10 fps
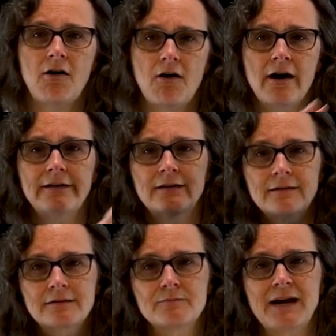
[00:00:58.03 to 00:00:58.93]
on
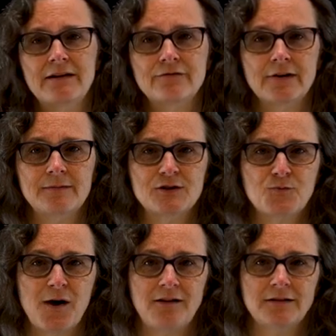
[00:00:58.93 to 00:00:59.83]
the mainframe
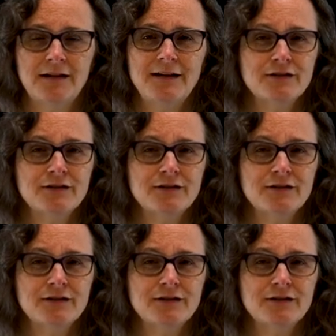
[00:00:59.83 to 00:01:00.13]
as well.